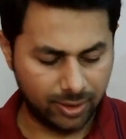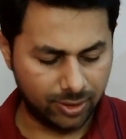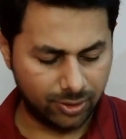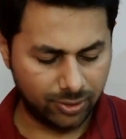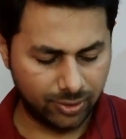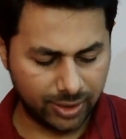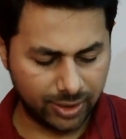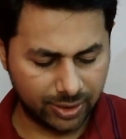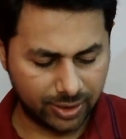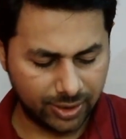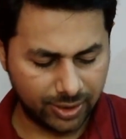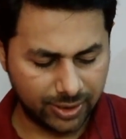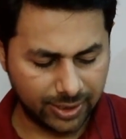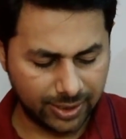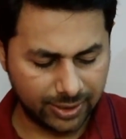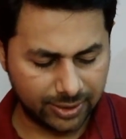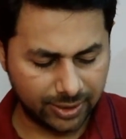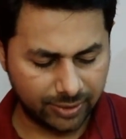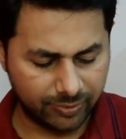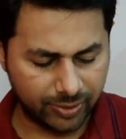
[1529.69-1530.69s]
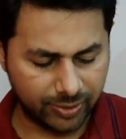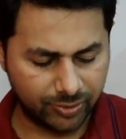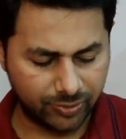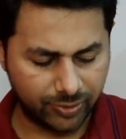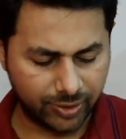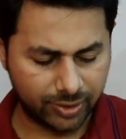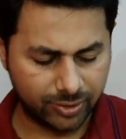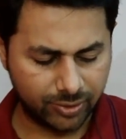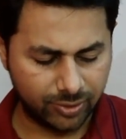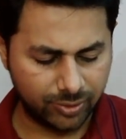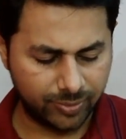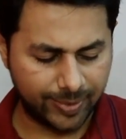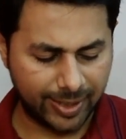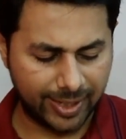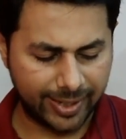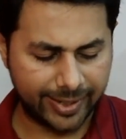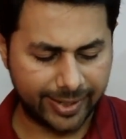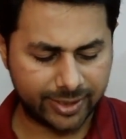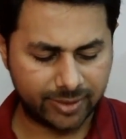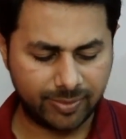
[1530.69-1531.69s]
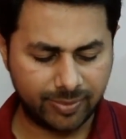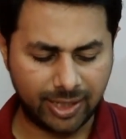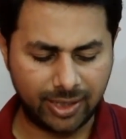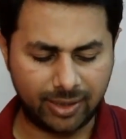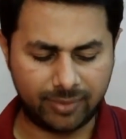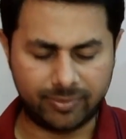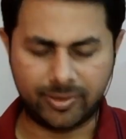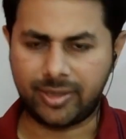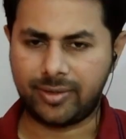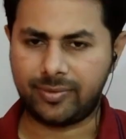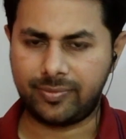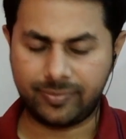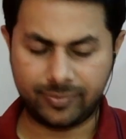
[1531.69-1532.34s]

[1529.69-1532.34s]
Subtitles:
okay, theta is equal to what? 2 pi x by lambda,